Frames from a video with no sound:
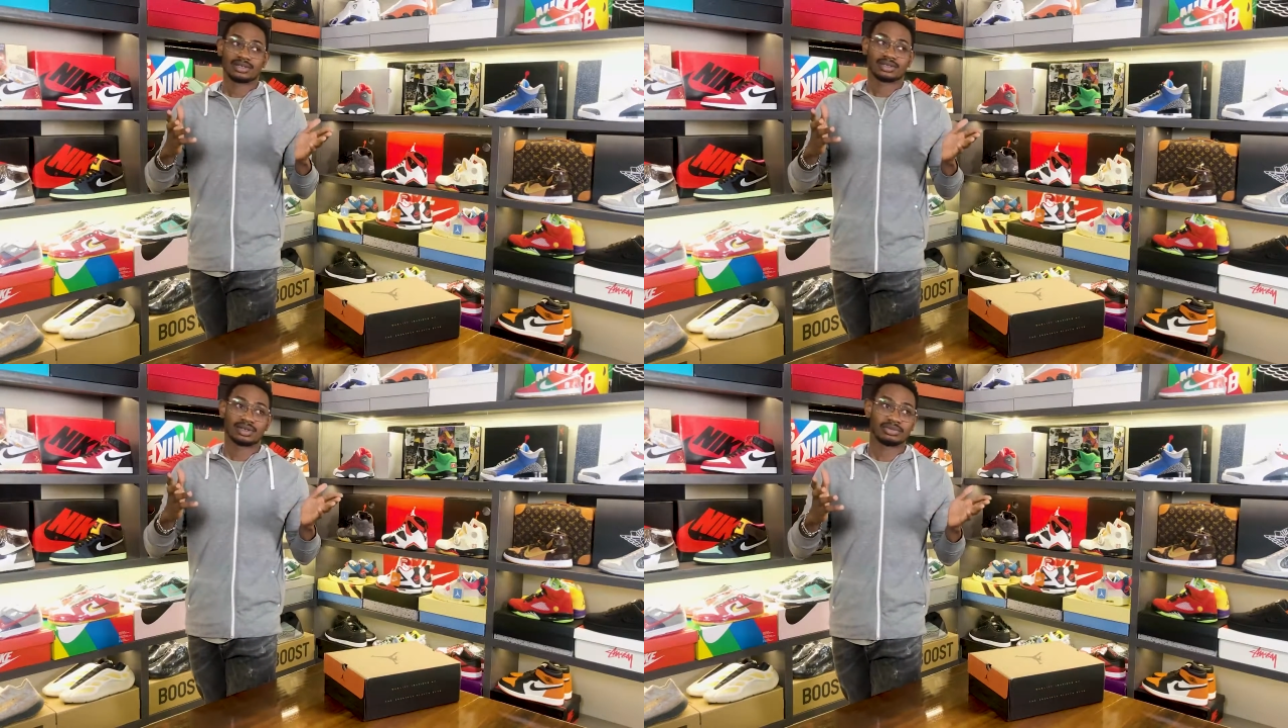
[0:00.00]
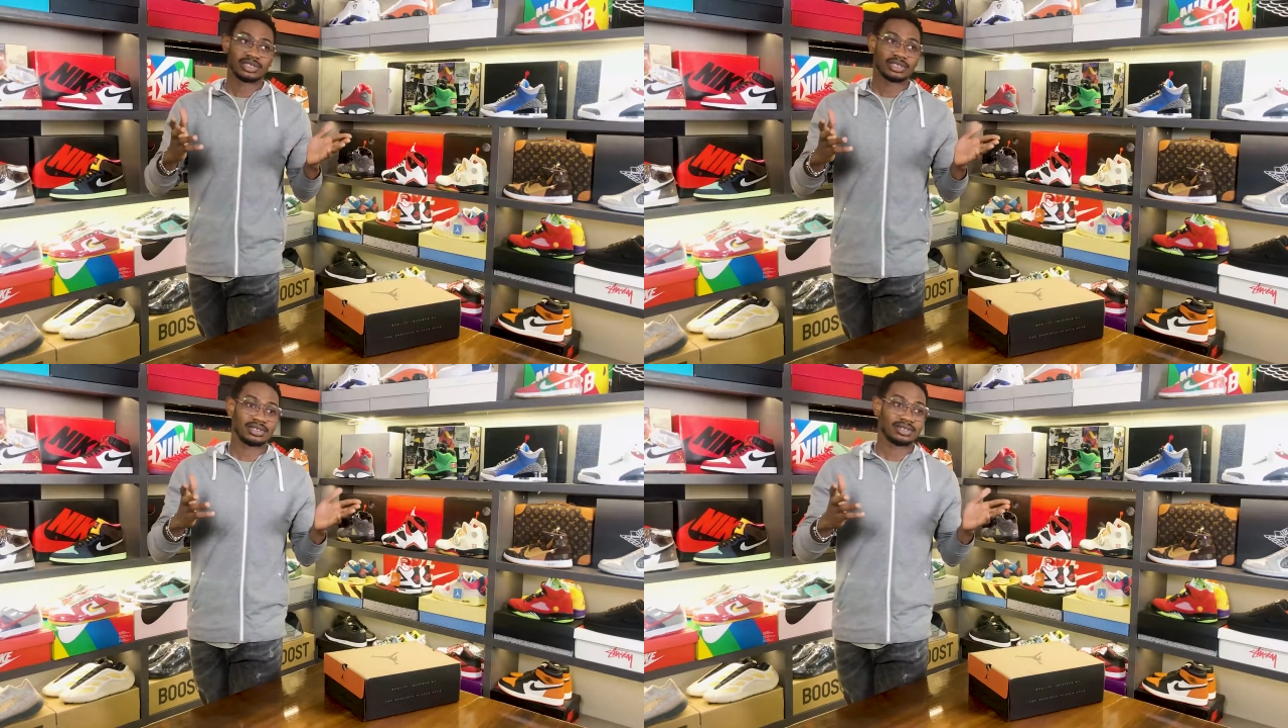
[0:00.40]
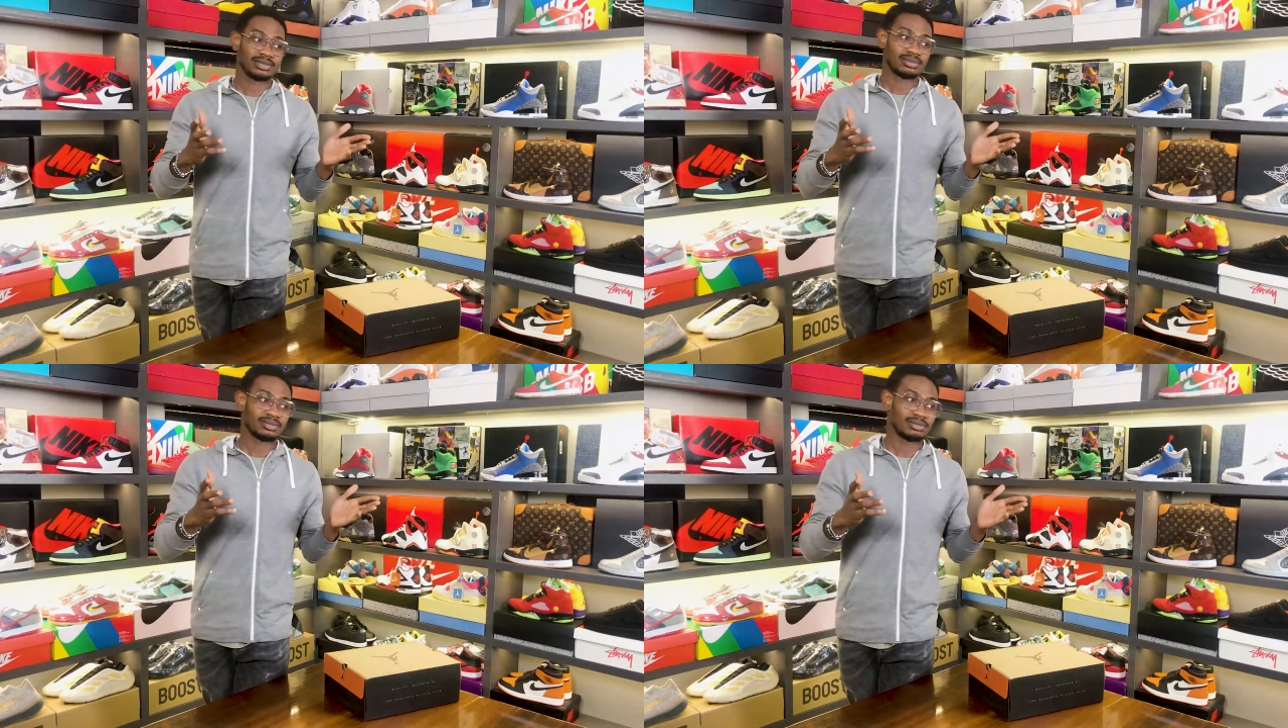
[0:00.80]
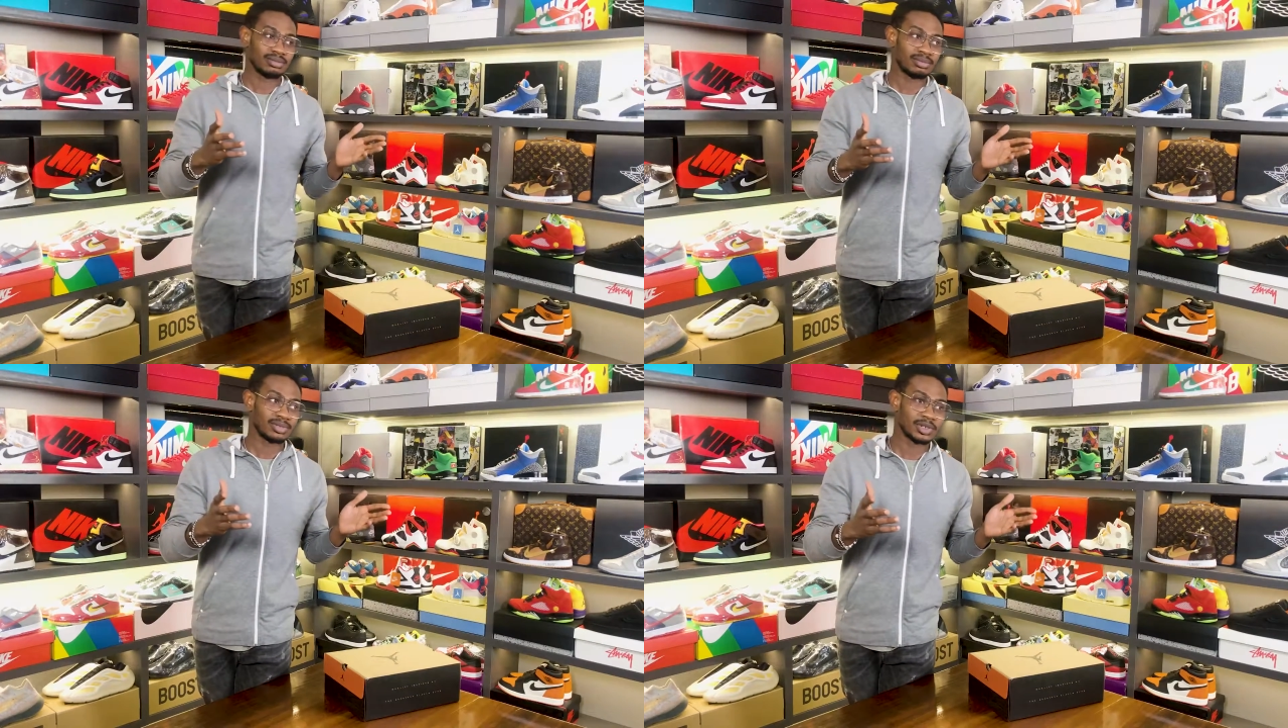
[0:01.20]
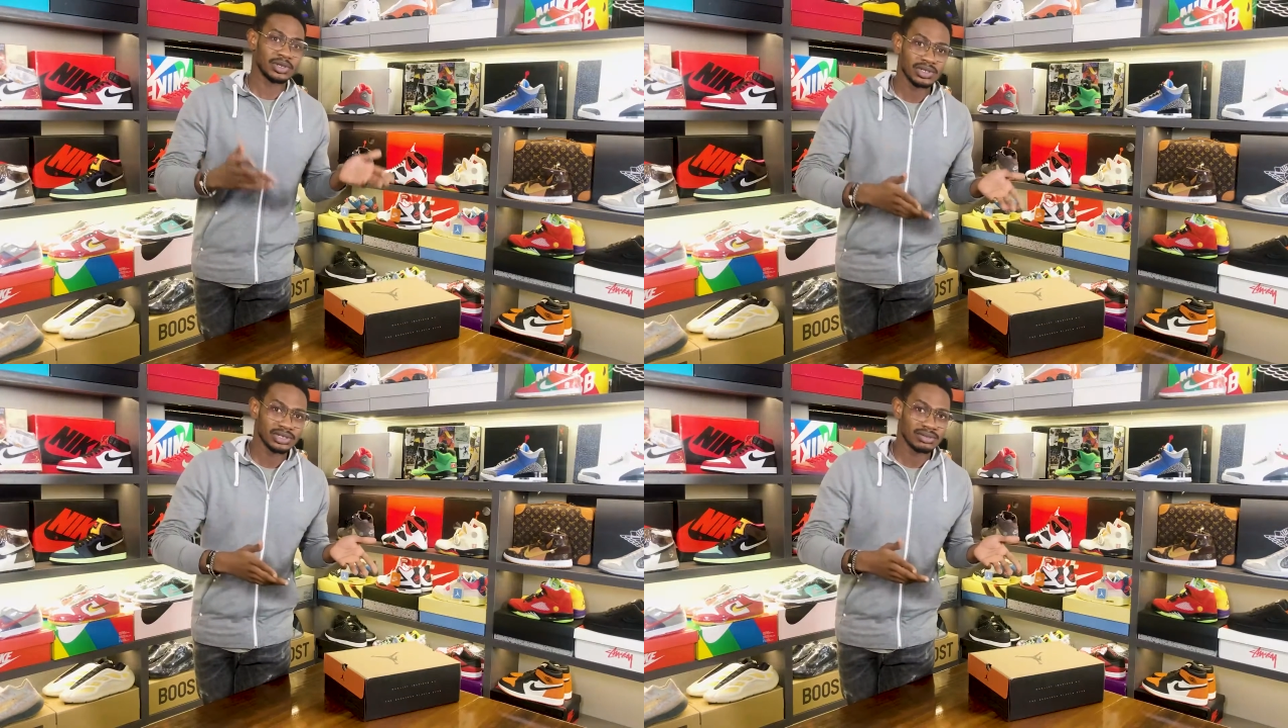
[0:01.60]
something
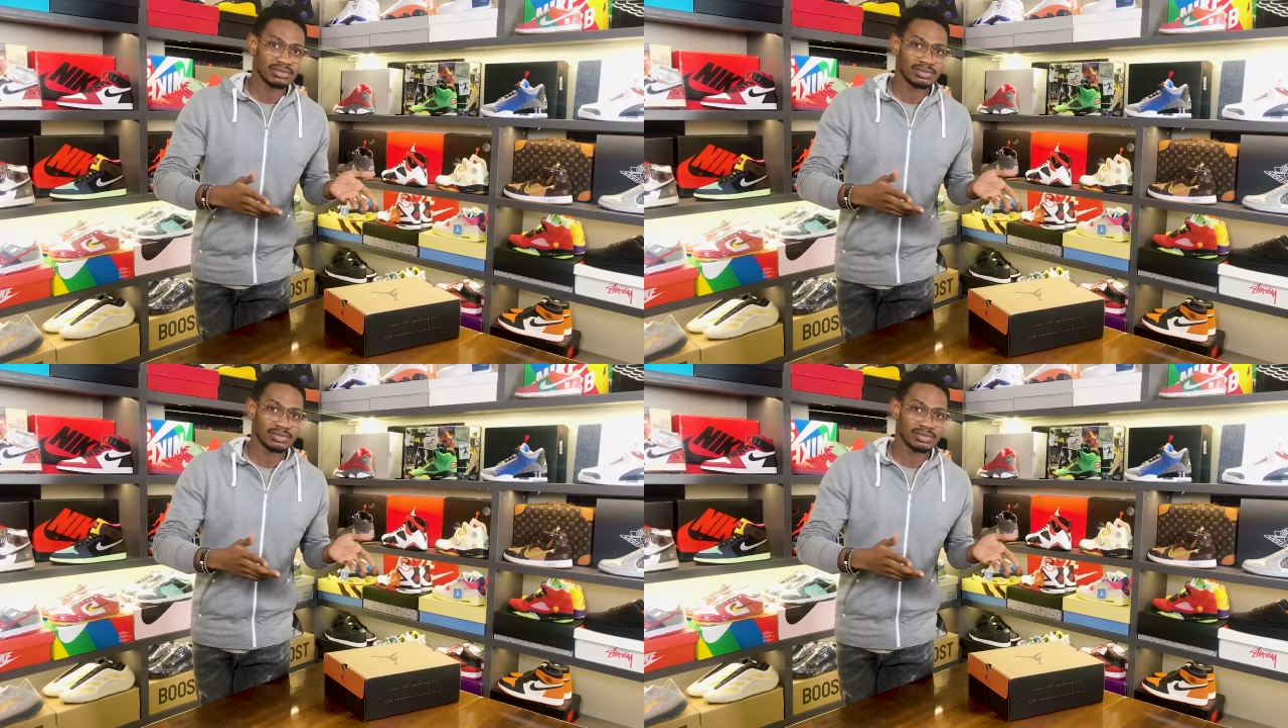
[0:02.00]
good,